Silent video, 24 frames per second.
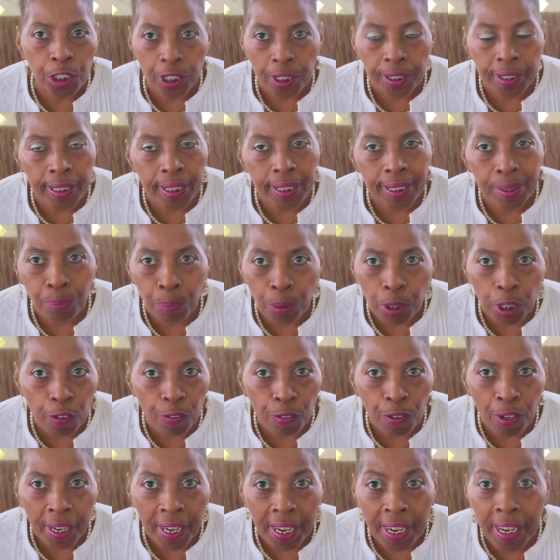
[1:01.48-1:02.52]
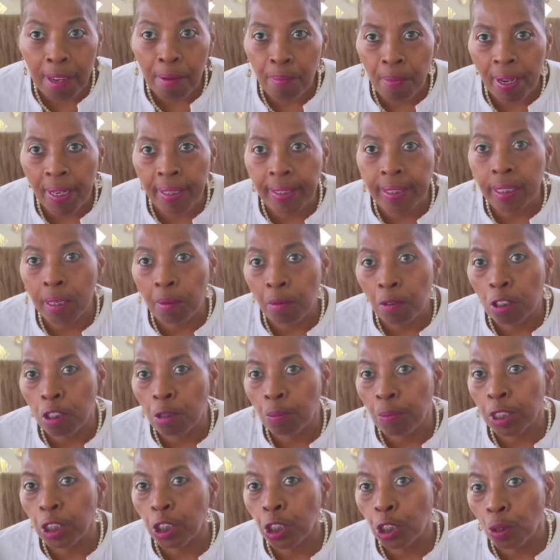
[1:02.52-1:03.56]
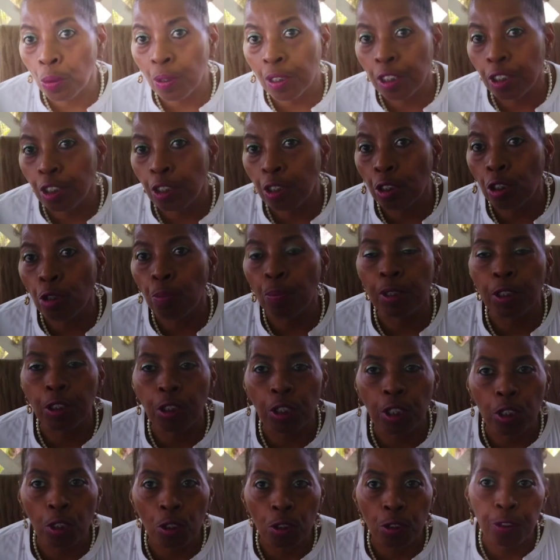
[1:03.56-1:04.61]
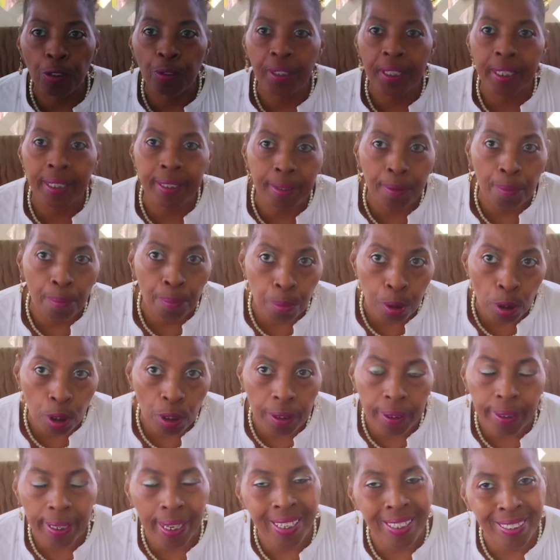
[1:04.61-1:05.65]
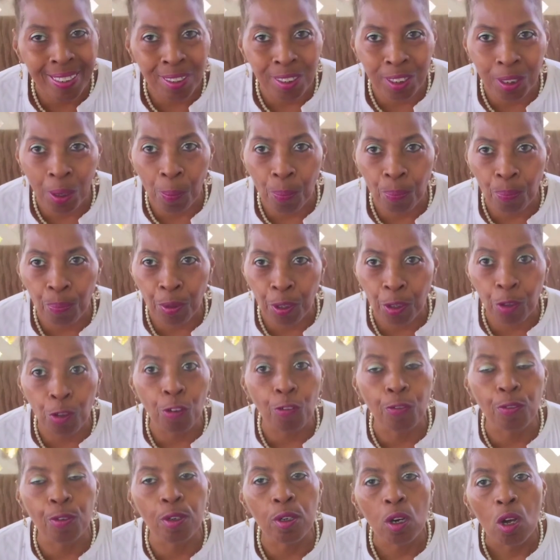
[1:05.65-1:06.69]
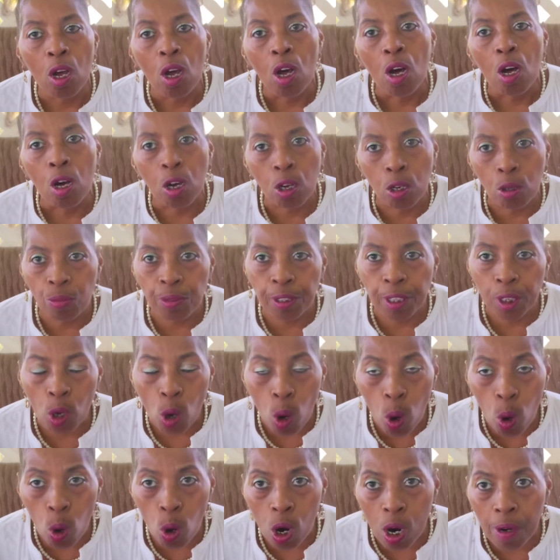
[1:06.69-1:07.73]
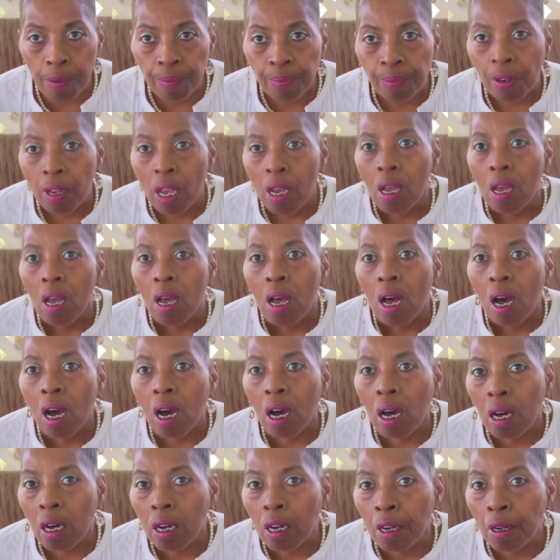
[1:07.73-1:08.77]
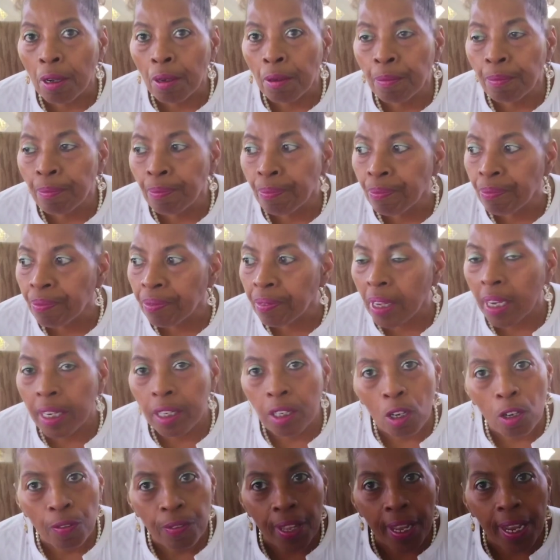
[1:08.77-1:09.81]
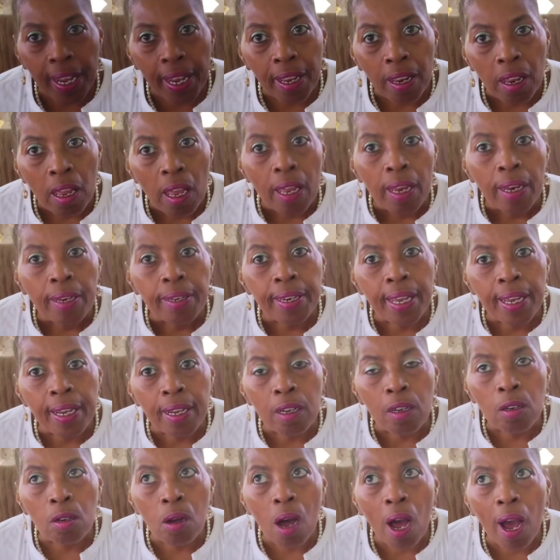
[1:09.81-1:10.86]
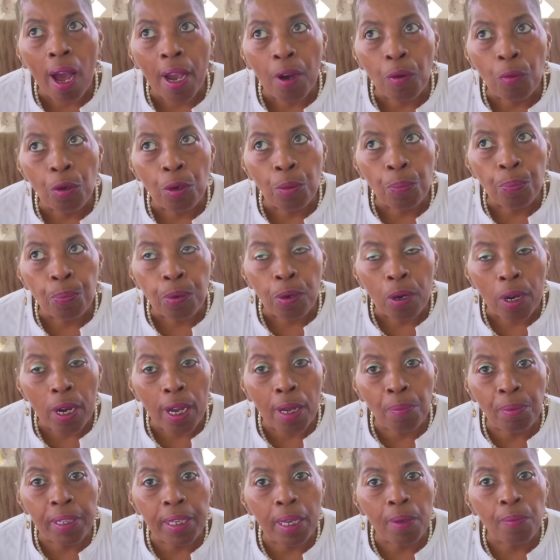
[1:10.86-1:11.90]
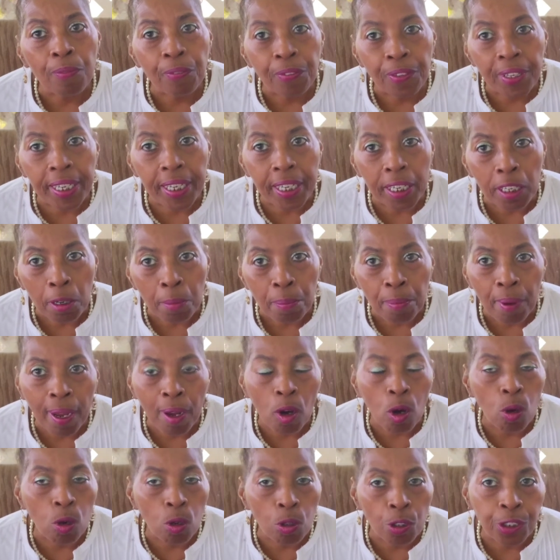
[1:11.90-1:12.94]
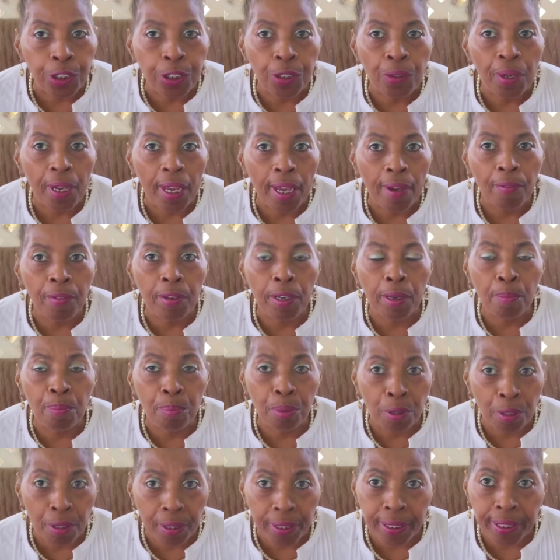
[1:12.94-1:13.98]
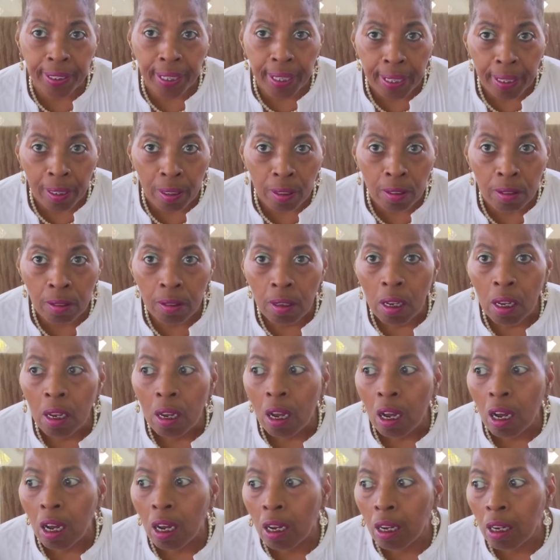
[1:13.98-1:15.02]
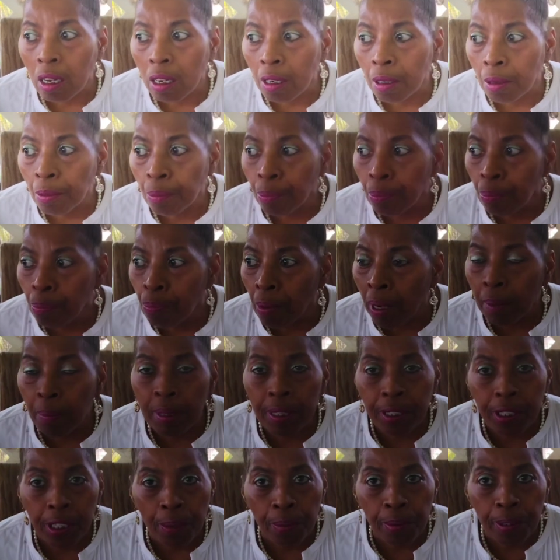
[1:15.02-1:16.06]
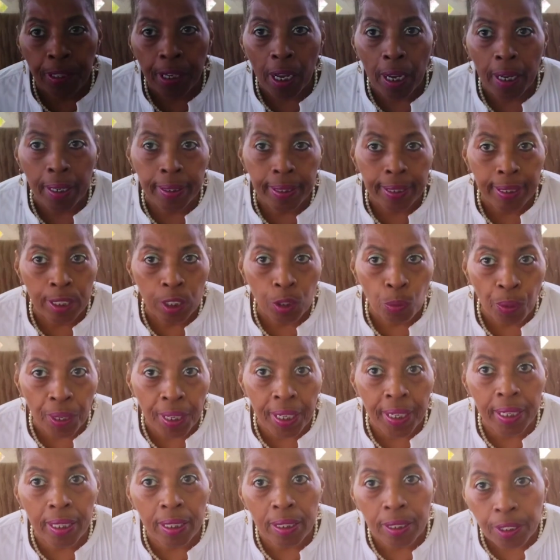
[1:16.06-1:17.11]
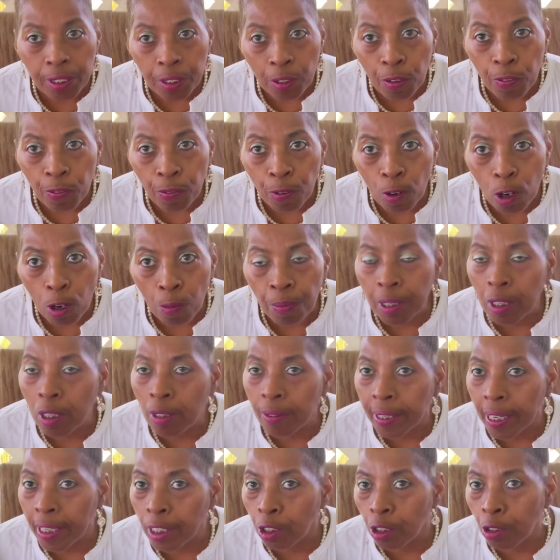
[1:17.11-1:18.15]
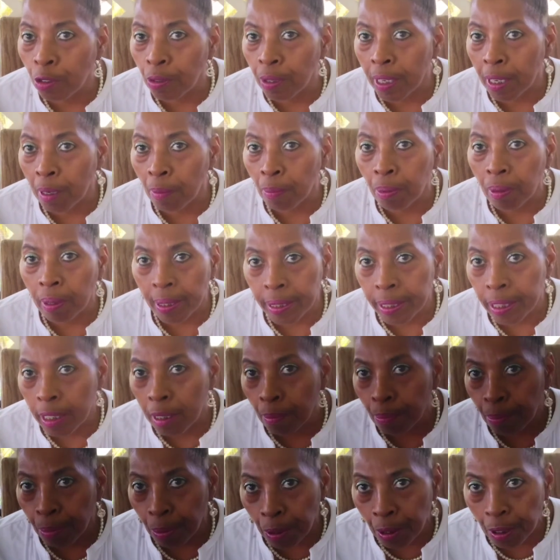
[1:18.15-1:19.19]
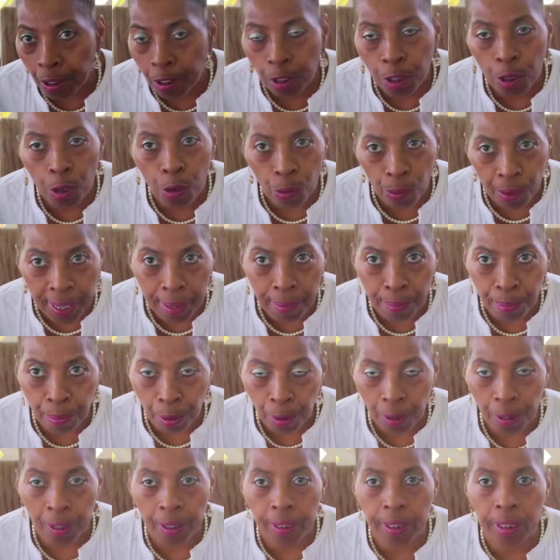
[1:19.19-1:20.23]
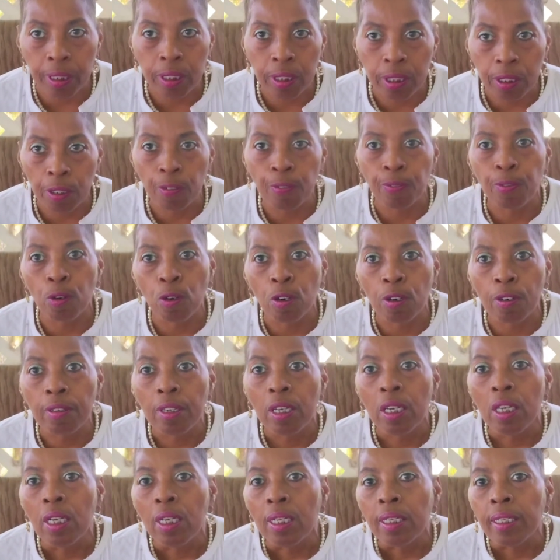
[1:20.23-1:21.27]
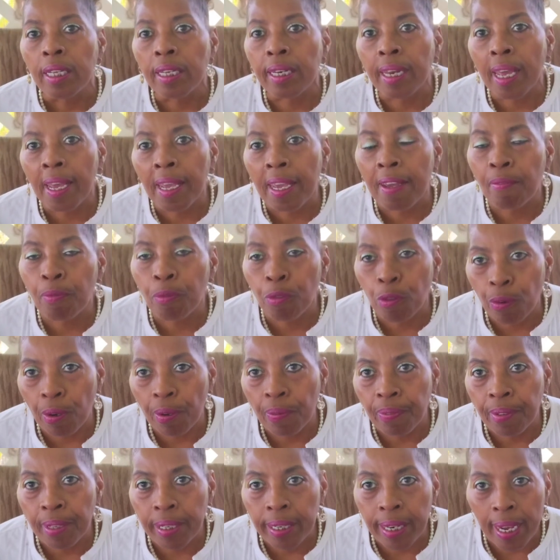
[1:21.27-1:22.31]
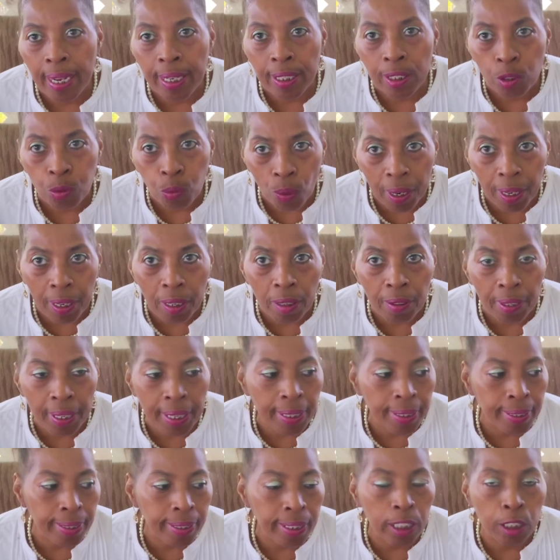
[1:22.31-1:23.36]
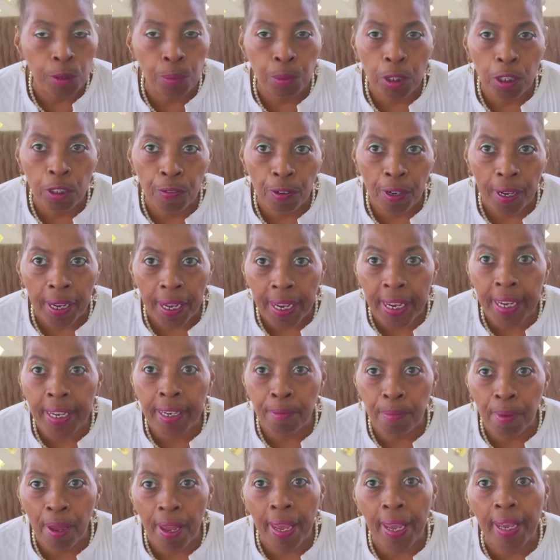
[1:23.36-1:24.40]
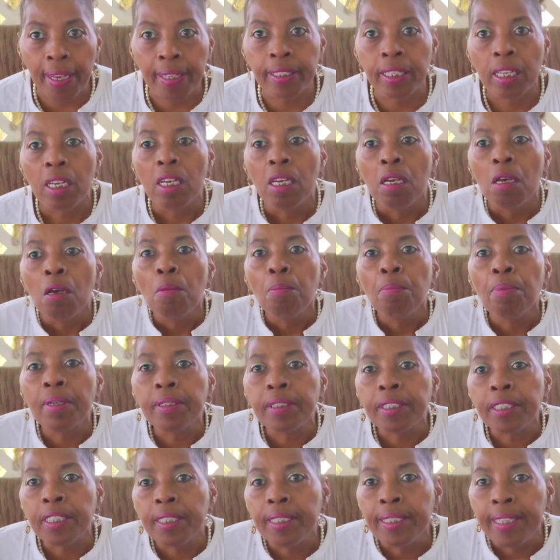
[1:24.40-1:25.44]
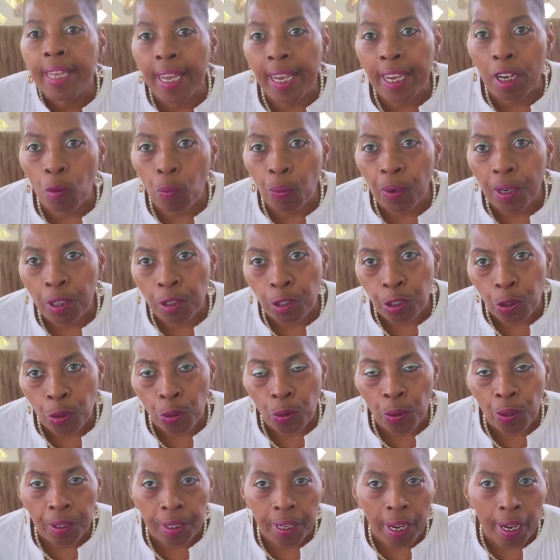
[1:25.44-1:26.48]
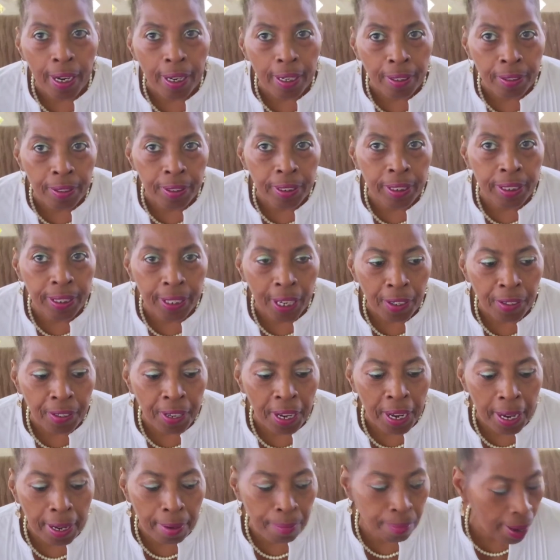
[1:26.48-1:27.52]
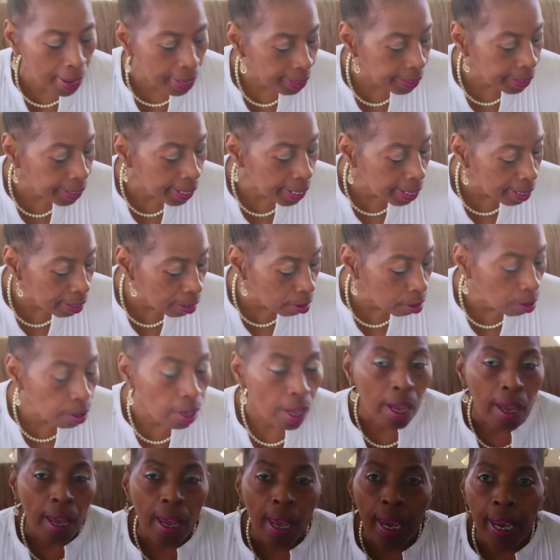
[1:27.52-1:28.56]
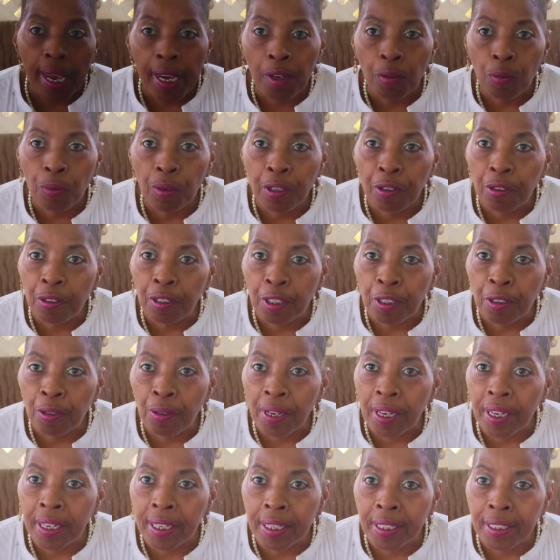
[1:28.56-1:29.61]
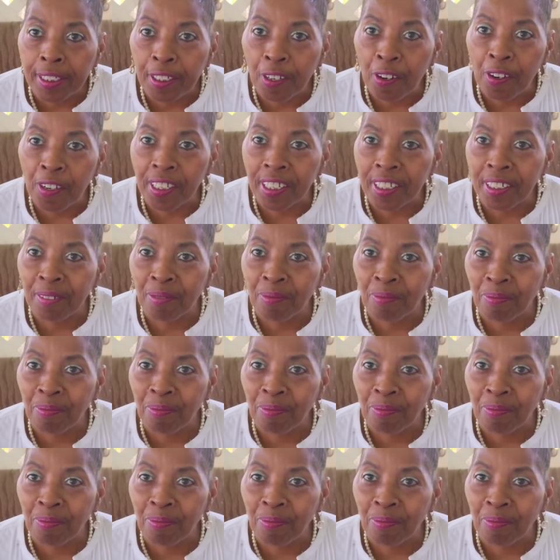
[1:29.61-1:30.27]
just these beautiful handbags that I'm going to be showing you, but you can also get some books and some beautiful home decor um, and all that. Now, I will probably, I'm thinking about also having a book sale um, maybe sometime this week and so far, because I do have plenty of books, great books and so far that I have thrifted as well as these beautiful handbags. But today we're doing our designer handbag sale and we're going to go ahead and get started.